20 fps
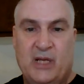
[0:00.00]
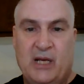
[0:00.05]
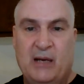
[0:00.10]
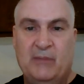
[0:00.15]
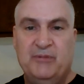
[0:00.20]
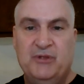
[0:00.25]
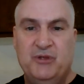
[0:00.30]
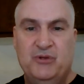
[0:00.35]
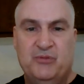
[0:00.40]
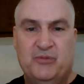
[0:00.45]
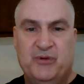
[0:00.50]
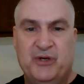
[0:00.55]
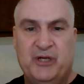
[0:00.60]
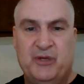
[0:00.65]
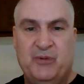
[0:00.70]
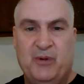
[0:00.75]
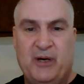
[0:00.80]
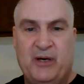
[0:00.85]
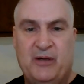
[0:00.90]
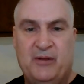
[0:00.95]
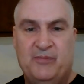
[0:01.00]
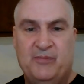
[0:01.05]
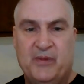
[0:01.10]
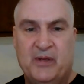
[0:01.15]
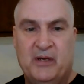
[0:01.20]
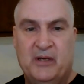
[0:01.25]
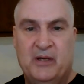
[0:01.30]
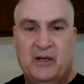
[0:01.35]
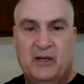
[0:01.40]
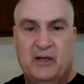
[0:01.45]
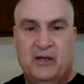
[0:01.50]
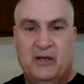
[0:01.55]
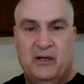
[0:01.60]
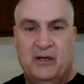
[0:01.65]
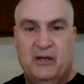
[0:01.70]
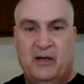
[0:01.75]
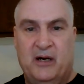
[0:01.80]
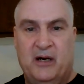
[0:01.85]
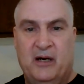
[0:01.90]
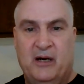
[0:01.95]
I'm doing pretty well.
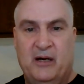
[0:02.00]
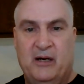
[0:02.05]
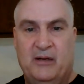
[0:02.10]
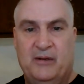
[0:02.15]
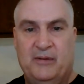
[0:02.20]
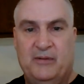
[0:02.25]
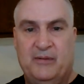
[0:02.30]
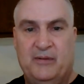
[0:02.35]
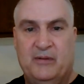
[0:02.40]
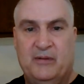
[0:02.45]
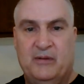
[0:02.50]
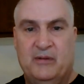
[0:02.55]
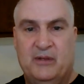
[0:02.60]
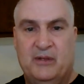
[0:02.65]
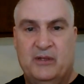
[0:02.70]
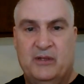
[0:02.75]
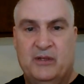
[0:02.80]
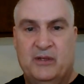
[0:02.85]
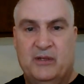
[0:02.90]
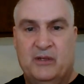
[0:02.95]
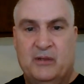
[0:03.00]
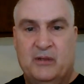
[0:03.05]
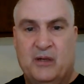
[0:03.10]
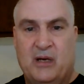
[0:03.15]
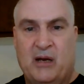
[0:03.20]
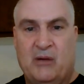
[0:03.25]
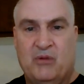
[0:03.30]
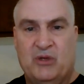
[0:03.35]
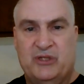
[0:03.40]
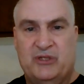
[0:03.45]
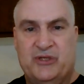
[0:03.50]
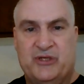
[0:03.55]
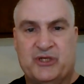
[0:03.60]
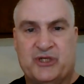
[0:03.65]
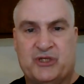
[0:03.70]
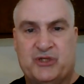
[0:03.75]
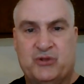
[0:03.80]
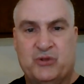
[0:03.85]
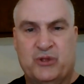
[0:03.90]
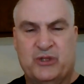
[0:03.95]
I went to the
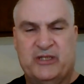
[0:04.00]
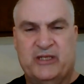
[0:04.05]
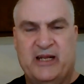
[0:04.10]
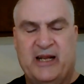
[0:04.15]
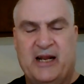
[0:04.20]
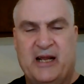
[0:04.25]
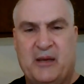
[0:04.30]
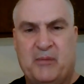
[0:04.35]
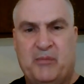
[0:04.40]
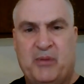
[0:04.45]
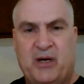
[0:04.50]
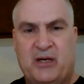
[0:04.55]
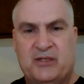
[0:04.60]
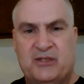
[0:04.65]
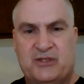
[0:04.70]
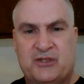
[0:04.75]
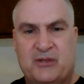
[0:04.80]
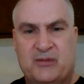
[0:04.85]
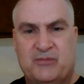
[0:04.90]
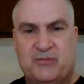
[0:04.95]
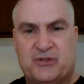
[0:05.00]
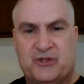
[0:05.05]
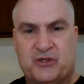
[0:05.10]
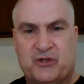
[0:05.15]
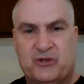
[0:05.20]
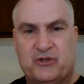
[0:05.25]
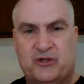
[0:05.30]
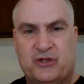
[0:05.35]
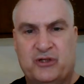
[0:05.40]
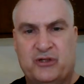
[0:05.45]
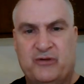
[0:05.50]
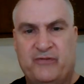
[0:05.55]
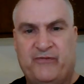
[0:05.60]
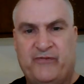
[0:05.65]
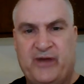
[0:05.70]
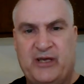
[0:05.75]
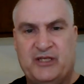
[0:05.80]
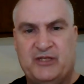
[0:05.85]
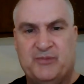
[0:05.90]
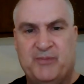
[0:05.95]
store today and I bought some surgical
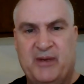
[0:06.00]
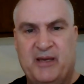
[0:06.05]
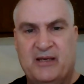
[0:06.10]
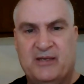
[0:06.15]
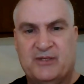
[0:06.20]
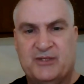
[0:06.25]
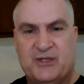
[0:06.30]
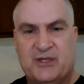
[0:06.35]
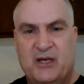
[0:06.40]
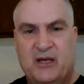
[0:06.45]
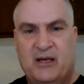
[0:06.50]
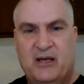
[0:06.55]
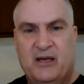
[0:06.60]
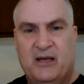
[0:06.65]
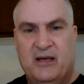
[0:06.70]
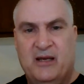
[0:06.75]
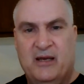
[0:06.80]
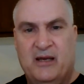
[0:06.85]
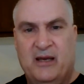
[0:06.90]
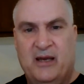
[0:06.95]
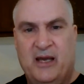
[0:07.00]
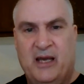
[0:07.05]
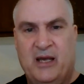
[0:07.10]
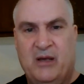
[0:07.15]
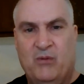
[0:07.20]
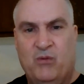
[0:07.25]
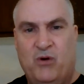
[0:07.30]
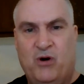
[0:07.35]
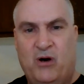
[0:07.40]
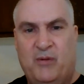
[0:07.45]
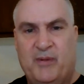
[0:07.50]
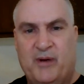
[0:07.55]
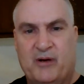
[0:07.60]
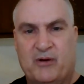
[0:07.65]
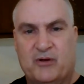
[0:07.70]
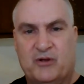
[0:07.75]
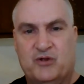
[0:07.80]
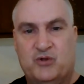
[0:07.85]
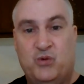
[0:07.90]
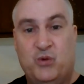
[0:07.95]
face masks at
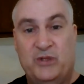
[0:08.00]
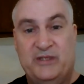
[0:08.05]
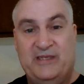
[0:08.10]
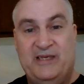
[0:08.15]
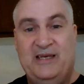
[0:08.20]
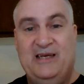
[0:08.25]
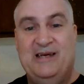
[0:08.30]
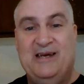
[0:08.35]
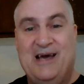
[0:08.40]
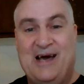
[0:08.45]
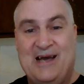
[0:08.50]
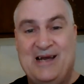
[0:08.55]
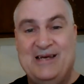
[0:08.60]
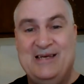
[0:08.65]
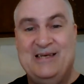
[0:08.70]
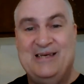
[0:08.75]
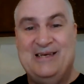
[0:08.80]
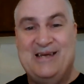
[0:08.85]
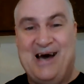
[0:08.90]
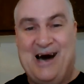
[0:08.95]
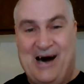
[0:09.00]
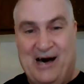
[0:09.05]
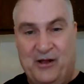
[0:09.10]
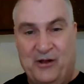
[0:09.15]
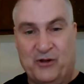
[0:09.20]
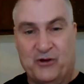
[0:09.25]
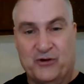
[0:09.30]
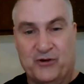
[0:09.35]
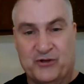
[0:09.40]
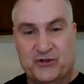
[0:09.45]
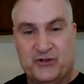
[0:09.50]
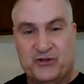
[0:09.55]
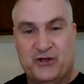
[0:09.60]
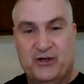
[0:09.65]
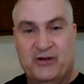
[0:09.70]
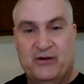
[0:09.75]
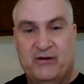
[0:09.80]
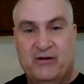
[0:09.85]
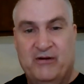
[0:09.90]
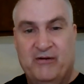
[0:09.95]
Walmart. $29
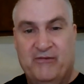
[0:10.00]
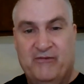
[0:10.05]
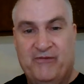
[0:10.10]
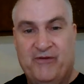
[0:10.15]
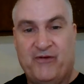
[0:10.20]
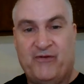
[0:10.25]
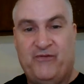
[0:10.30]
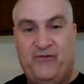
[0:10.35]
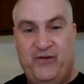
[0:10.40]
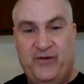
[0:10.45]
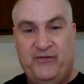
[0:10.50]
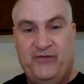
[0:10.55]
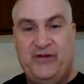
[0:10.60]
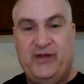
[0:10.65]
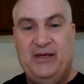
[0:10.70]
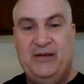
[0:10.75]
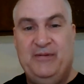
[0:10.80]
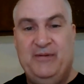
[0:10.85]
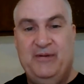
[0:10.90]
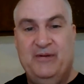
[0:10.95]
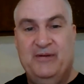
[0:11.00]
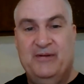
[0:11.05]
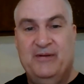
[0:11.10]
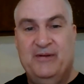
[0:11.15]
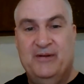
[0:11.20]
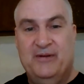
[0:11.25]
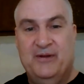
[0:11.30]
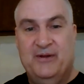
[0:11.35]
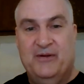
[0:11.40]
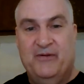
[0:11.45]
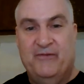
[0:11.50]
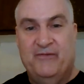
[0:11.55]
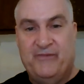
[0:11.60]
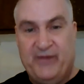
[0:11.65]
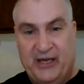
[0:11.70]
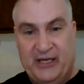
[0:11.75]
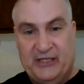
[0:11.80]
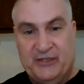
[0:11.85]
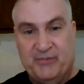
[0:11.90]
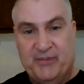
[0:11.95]
for 50
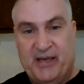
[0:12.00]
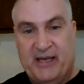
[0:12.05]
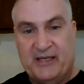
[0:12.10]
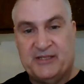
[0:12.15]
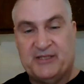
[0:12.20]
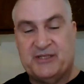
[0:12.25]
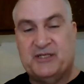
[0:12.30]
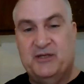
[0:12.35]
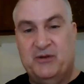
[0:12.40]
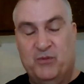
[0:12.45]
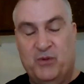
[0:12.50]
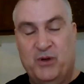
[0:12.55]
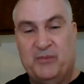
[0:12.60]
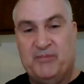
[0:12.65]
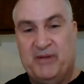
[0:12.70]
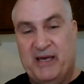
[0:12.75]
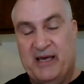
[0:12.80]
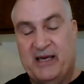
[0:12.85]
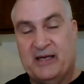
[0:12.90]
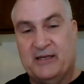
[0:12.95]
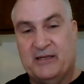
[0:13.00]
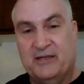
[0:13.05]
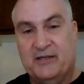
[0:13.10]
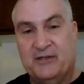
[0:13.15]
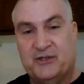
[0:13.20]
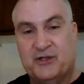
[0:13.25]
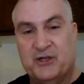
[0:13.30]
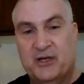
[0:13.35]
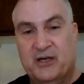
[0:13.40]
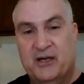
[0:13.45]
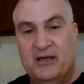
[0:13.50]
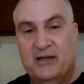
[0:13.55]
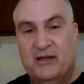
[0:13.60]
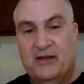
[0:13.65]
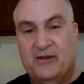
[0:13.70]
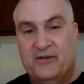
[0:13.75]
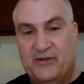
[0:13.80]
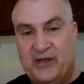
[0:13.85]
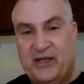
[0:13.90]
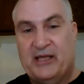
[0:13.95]
face masks in one package.
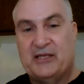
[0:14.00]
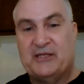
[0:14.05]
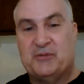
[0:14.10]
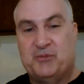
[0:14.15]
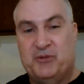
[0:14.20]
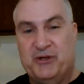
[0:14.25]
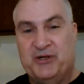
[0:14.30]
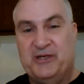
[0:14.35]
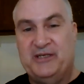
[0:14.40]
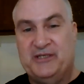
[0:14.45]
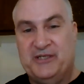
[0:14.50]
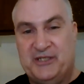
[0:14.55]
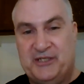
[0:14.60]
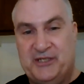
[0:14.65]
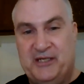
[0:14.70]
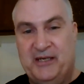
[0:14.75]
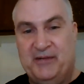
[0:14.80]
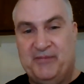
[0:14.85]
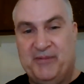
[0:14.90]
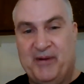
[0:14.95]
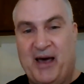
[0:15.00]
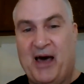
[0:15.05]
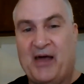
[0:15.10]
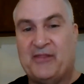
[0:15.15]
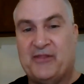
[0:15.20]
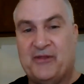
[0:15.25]
That's pretty steep. I